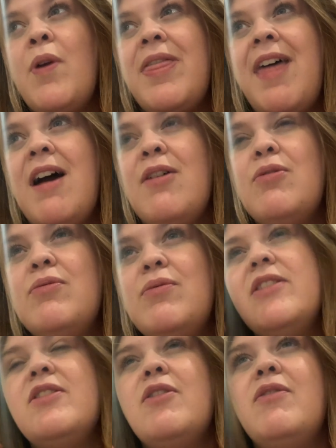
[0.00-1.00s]

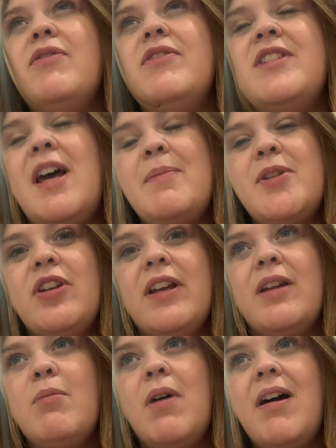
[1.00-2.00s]
without sort of
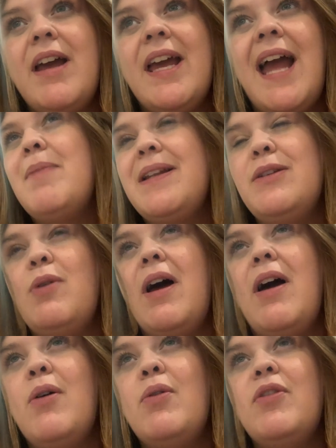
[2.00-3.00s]
damaging my mental
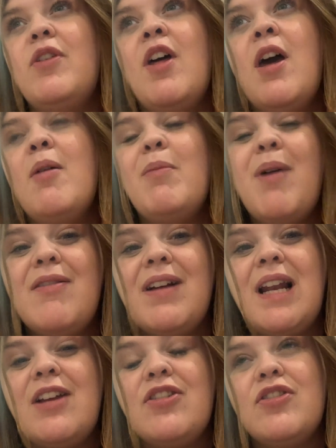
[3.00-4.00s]
health, my
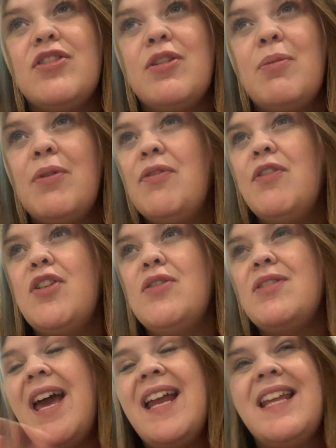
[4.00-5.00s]
relationship with
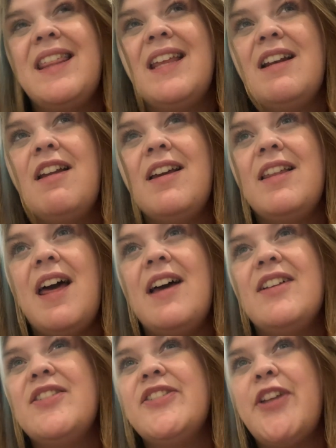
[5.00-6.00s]
food, anything like
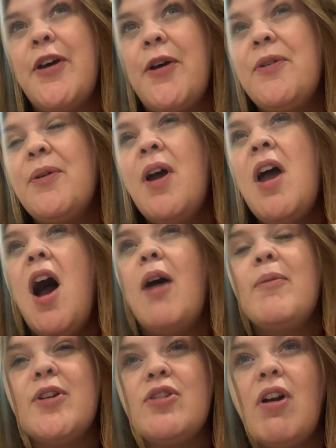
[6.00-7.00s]
that. So I'm
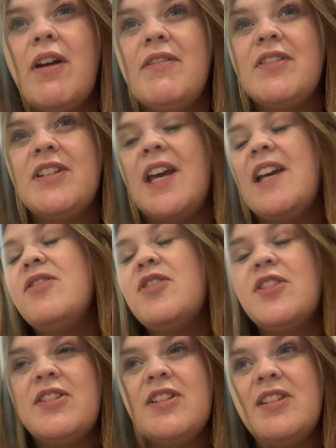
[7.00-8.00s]
going to try it for a day
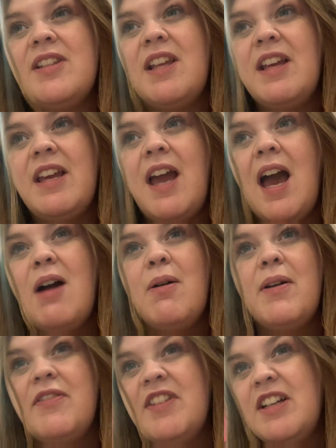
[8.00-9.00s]
just to see how
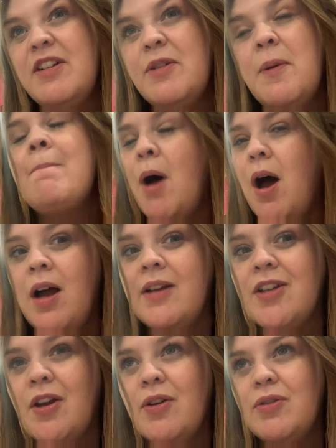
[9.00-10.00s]
I feel, but I
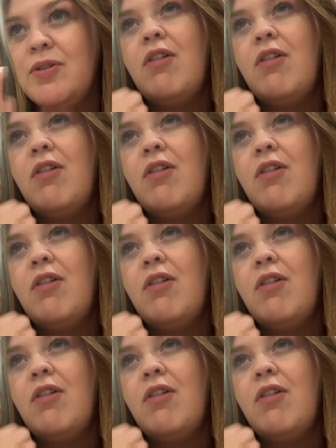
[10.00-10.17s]
don't